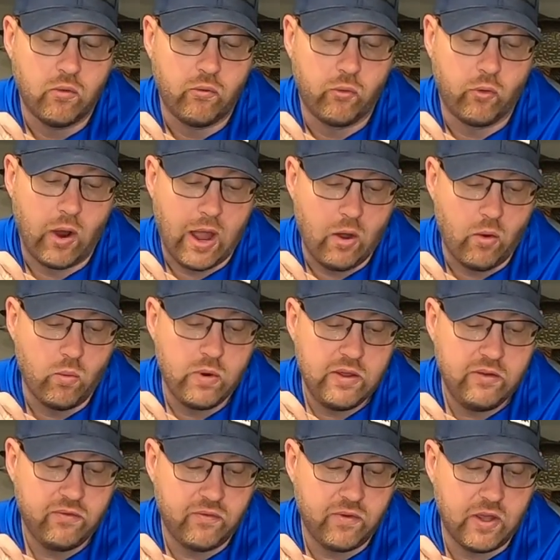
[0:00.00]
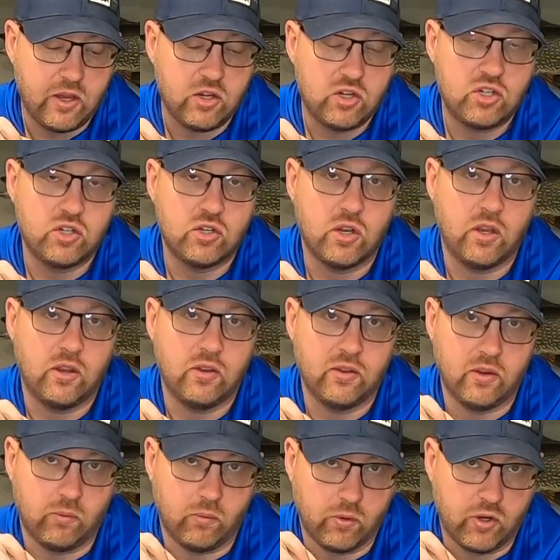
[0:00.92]
for how we fish,
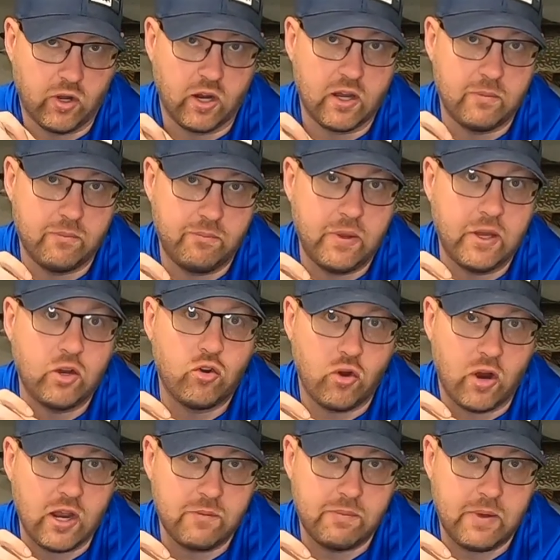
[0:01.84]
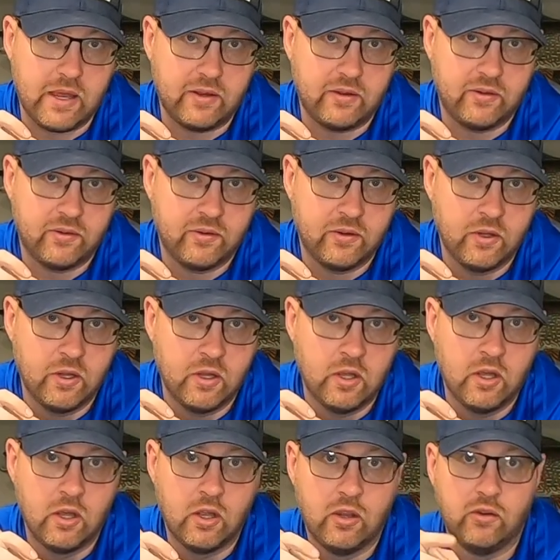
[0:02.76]
that we're talking big crankbaits.
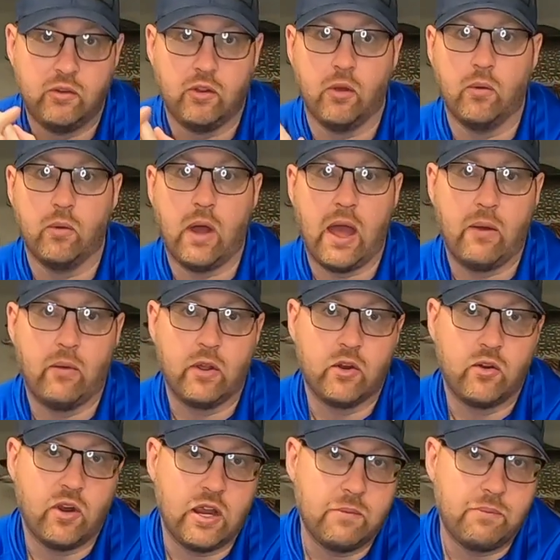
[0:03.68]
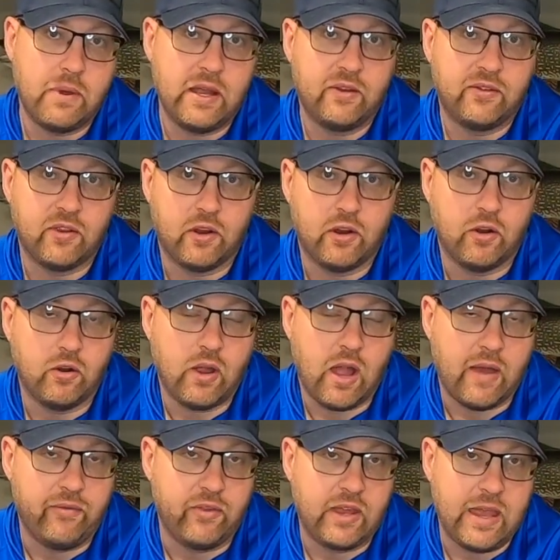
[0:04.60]
So I want crankbaits that
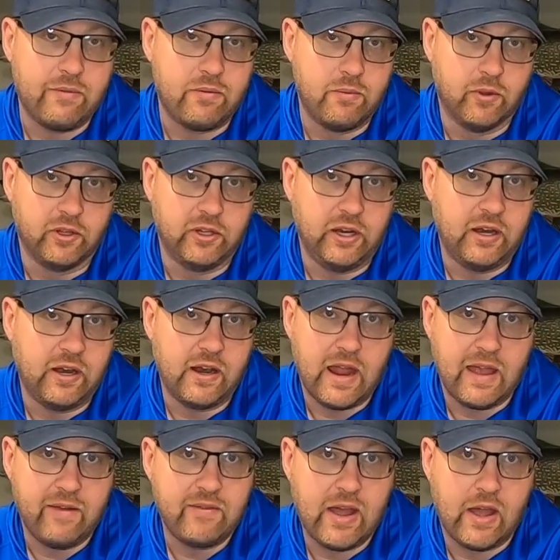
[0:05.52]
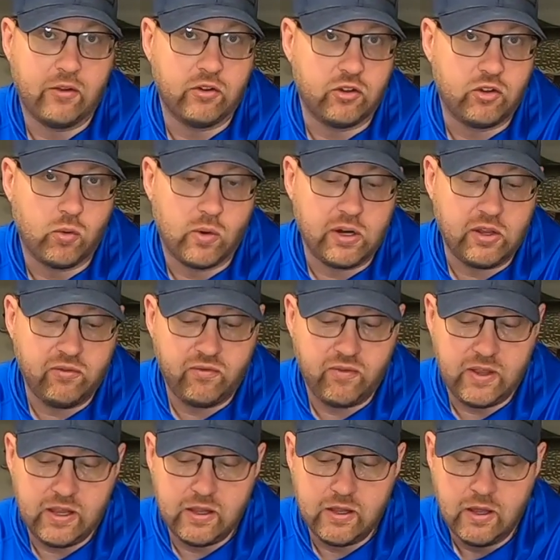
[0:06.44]
have the capability to dive down to 20
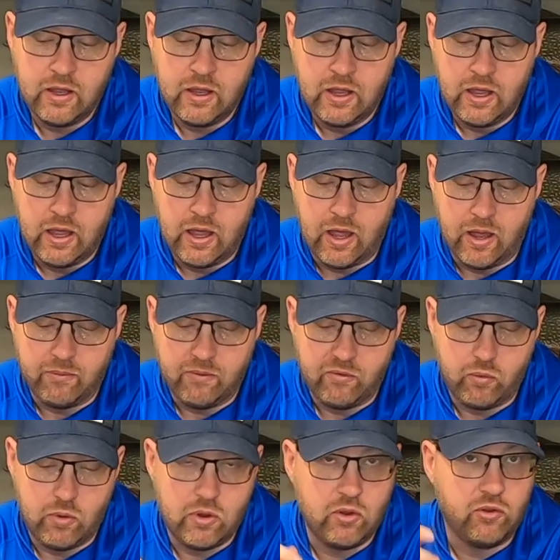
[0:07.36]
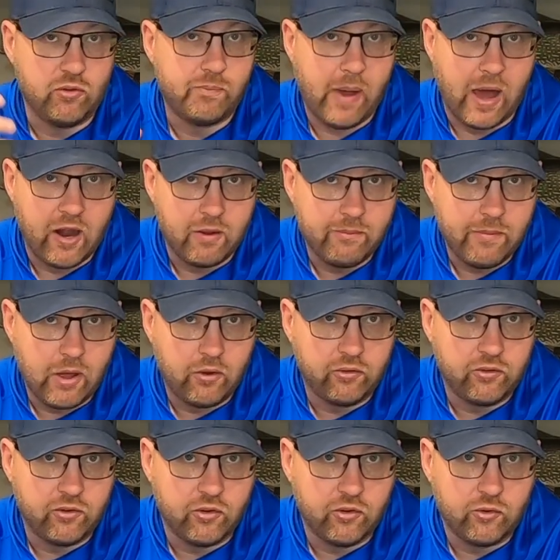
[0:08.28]
feet. If we use bottom
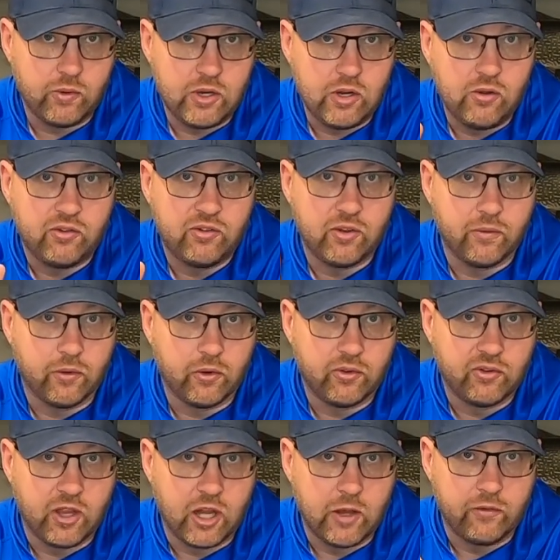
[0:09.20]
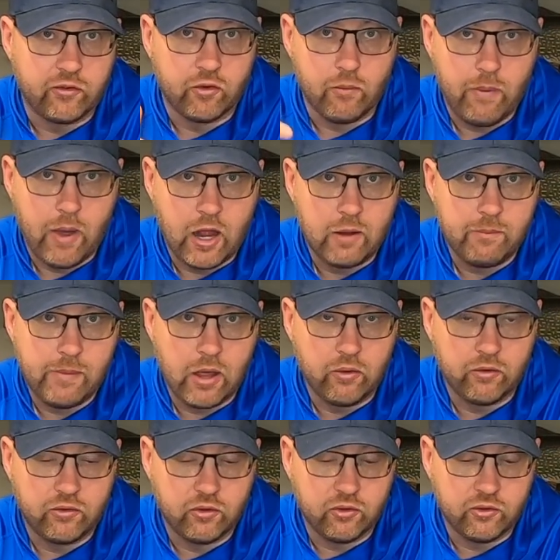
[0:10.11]
bouncers, we'd use similar setups for bottom
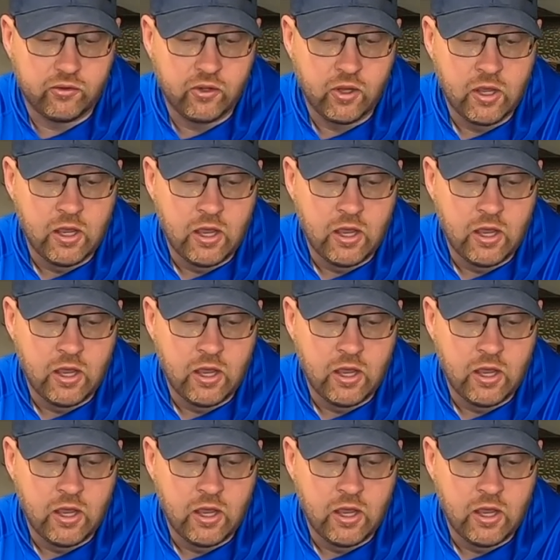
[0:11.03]
bouncers.